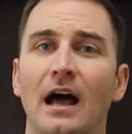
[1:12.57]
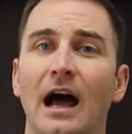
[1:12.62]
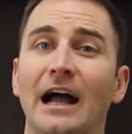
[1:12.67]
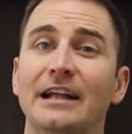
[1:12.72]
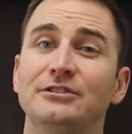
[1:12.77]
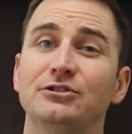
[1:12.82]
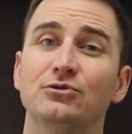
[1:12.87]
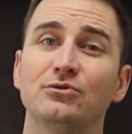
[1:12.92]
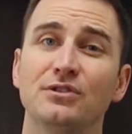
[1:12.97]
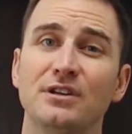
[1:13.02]

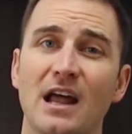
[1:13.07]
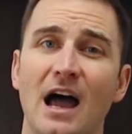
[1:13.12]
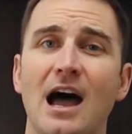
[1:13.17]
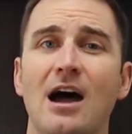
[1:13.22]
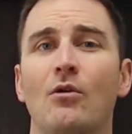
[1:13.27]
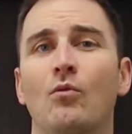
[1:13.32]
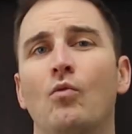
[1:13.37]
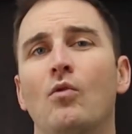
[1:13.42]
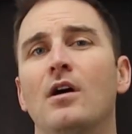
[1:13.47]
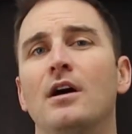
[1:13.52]
I do
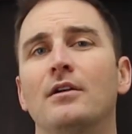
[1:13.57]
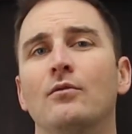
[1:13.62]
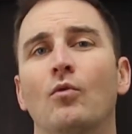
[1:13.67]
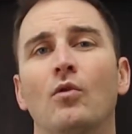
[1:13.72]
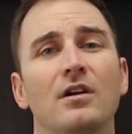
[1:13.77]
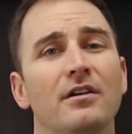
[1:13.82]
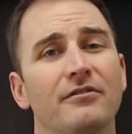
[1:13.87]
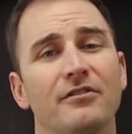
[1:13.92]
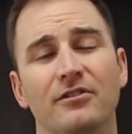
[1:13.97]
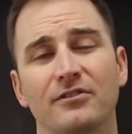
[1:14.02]
not want
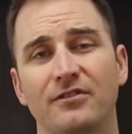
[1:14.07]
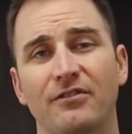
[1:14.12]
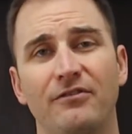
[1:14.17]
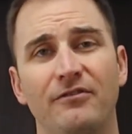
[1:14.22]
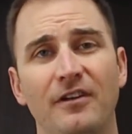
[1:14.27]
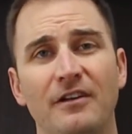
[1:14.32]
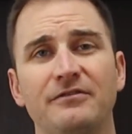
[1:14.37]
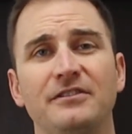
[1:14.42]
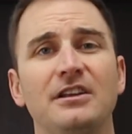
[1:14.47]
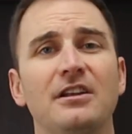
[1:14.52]
one of those
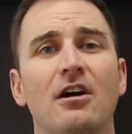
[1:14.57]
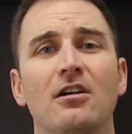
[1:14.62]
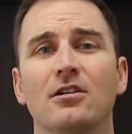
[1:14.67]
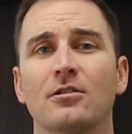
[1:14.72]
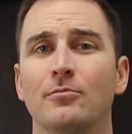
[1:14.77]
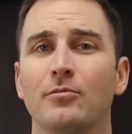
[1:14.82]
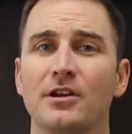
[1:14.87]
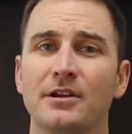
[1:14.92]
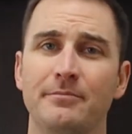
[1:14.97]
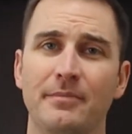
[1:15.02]

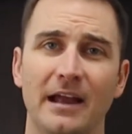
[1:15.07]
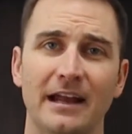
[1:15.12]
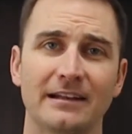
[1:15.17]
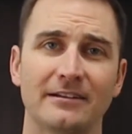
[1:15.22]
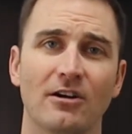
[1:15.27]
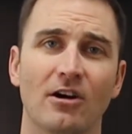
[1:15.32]
$50 prepaid